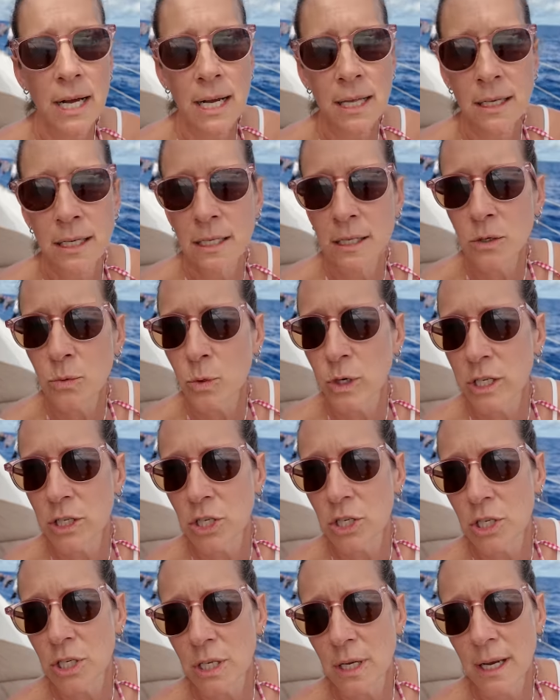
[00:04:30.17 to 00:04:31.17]
Island,
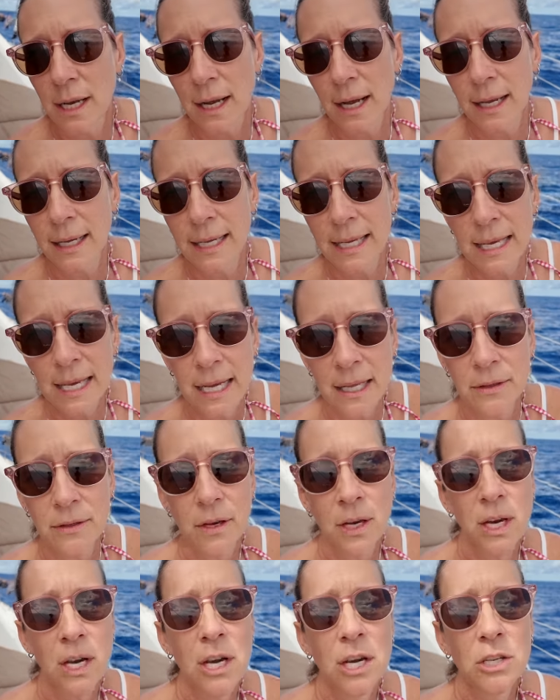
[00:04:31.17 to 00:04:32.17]
which Keith
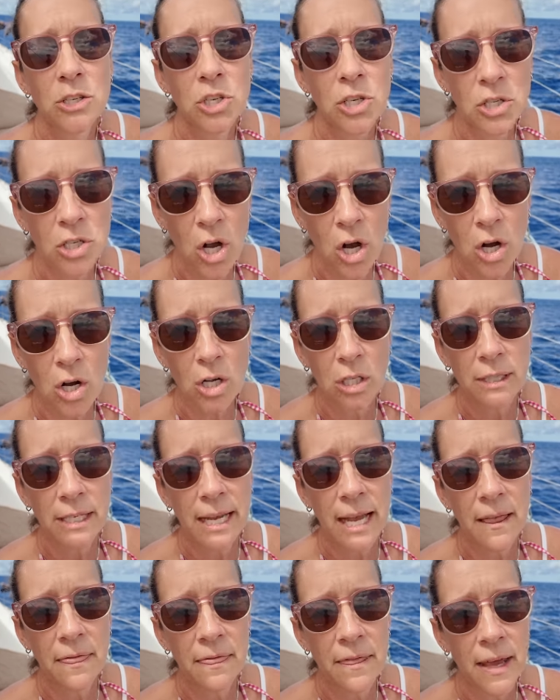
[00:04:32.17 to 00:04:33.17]
just called,
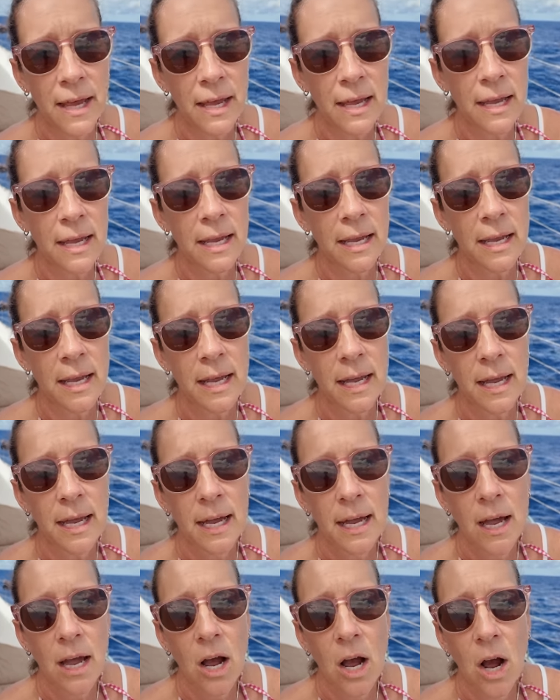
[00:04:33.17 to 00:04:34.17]
and they
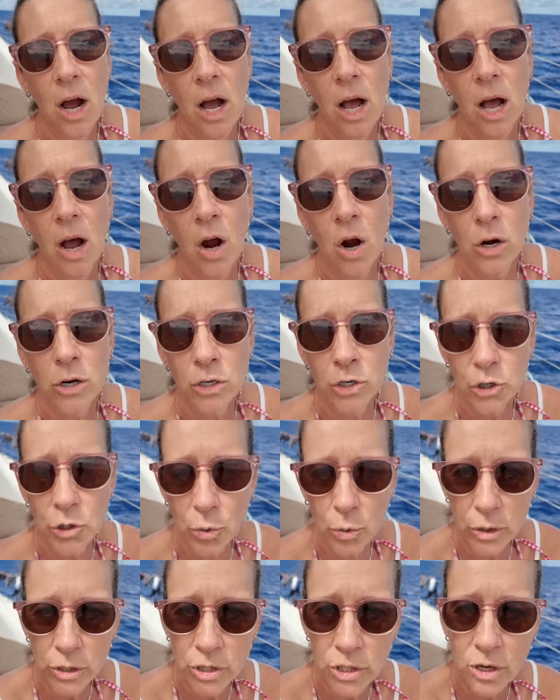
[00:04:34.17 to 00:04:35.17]
are
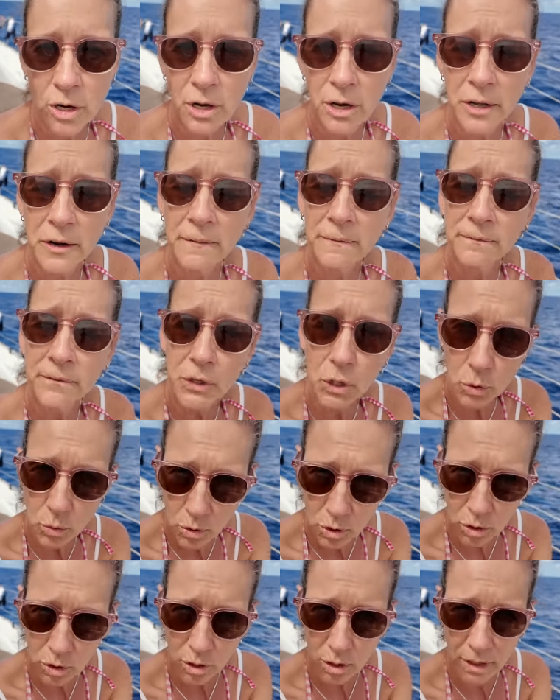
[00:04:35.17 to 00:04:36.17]
short on
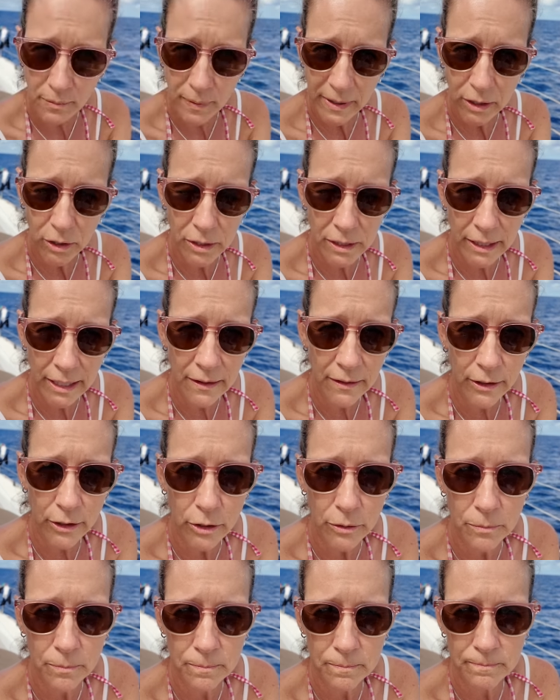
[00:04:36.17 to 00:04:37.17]
fuel. Apparently
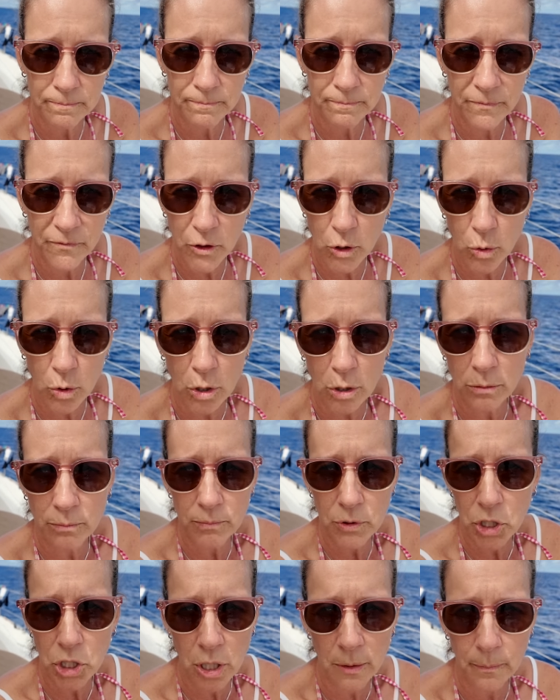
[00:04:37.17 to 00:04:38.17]
they're fuel
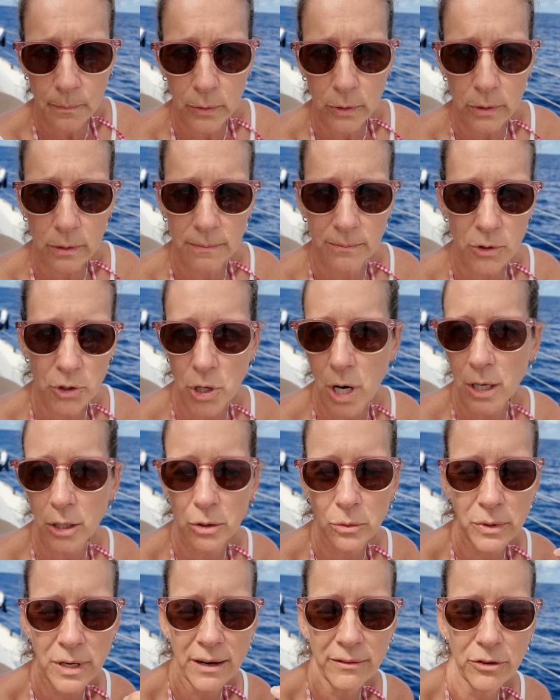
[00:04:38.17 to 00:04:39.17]
ship or truck
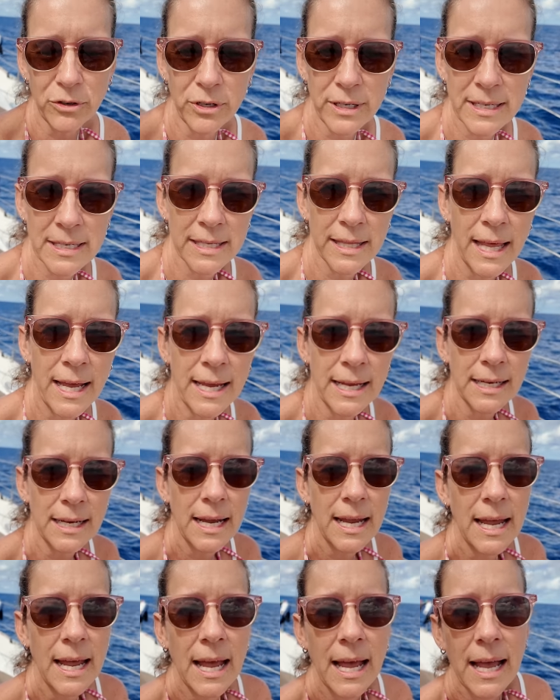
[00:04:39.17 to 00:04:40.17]
or whatever is late,
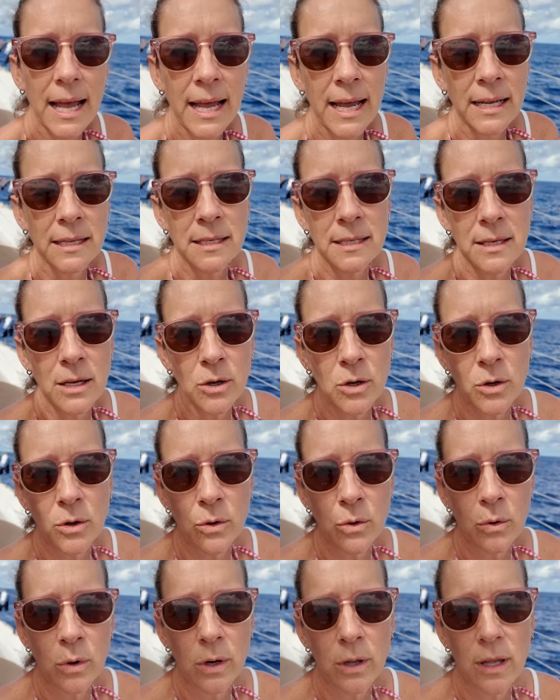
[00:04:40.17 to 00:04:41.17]
and
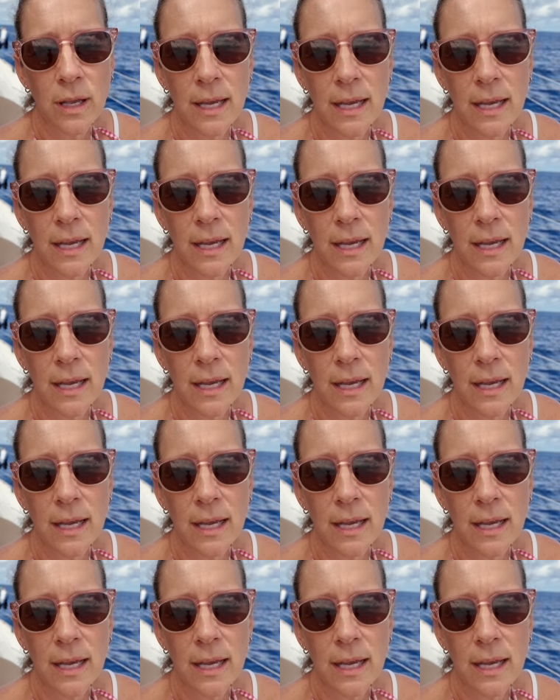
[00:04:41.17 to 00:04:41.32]
so